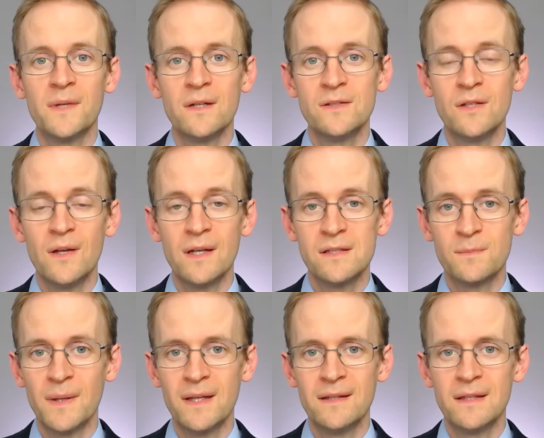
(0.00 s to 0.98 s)
going to
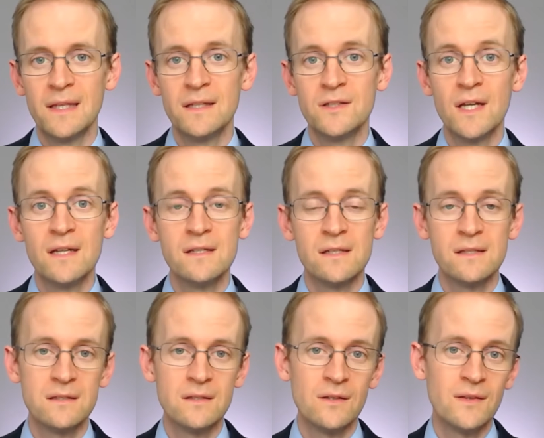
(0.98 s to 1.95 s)
explain the
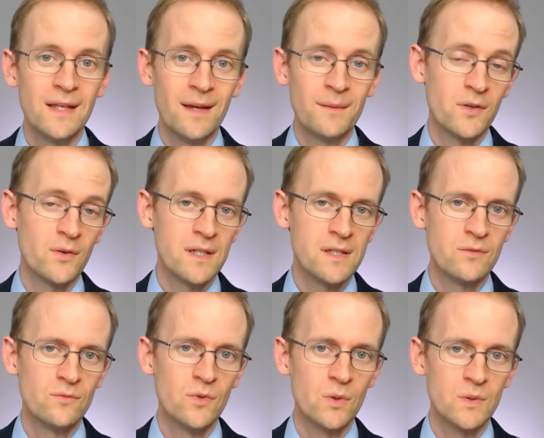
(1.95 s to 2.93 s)
changes to the
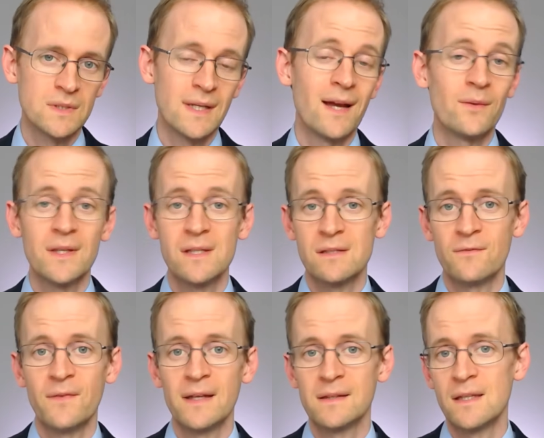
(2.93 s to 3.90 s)
immigration rules and how these
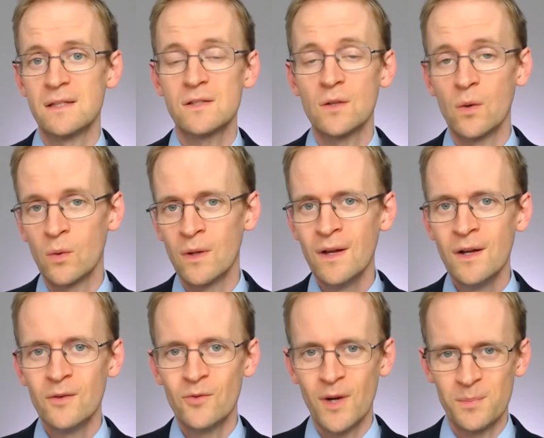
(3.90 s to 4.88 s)
affect the sole
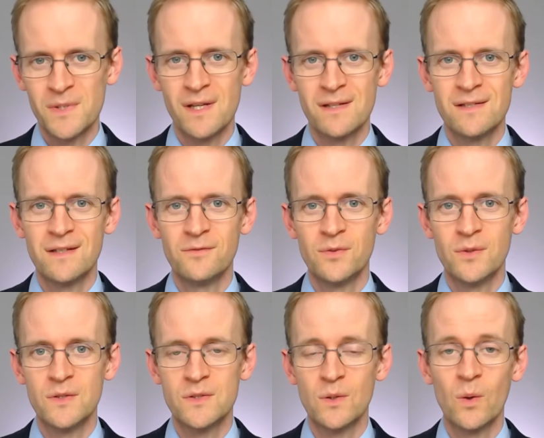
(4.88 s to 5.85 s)
representative
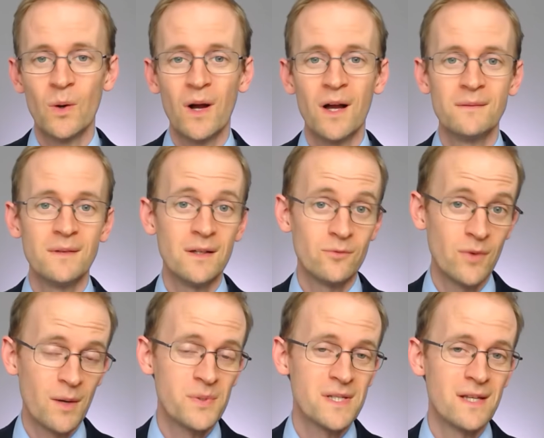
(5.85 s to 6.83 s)
route, or
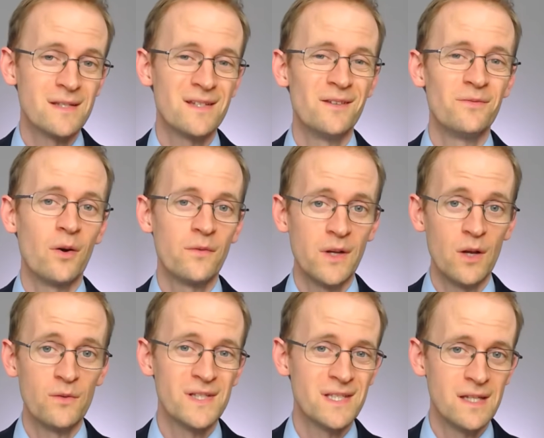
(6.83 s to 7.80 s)
representative of an
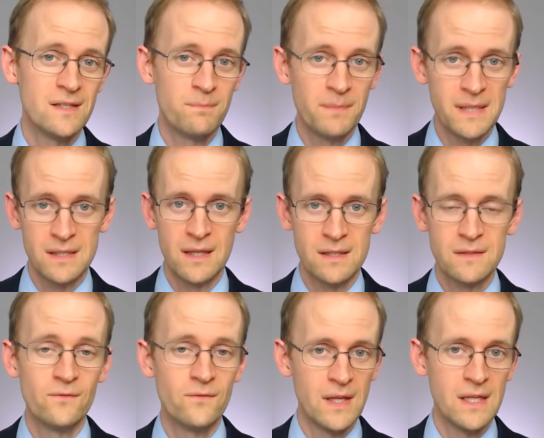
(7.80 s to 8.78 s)
overseas business
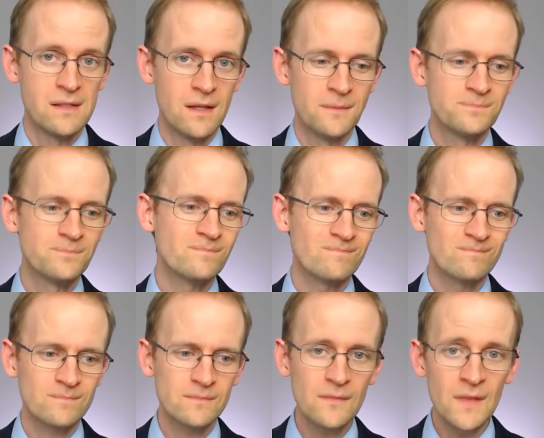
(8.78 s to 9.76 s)
visa
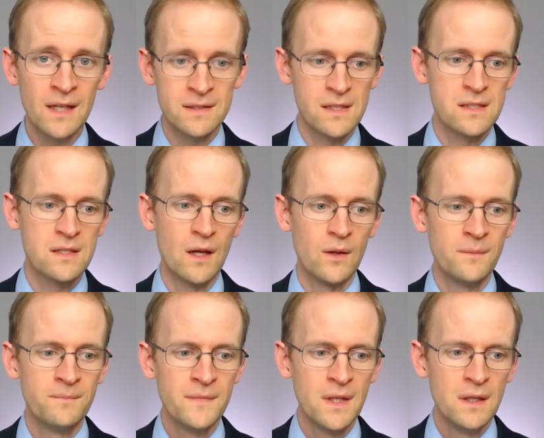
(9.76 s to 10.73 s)
as it's
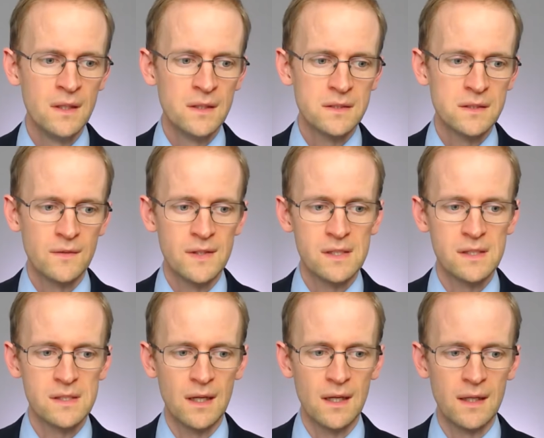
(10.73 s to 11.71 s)
known. So this
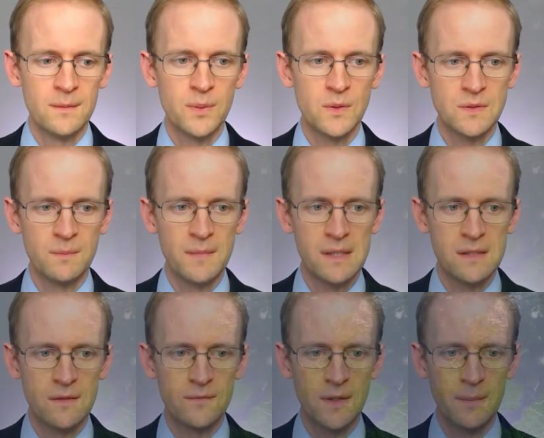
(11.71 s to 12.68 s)
is an important means
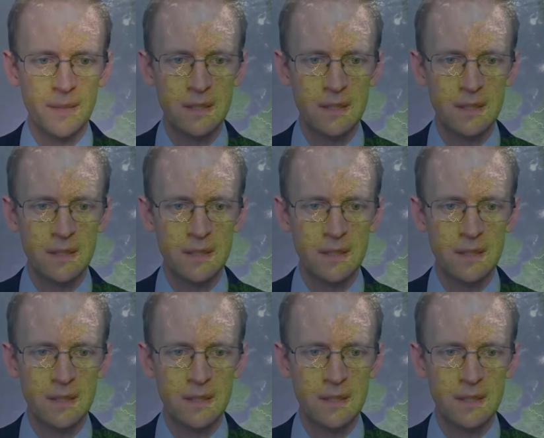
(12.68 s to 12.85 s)
of coming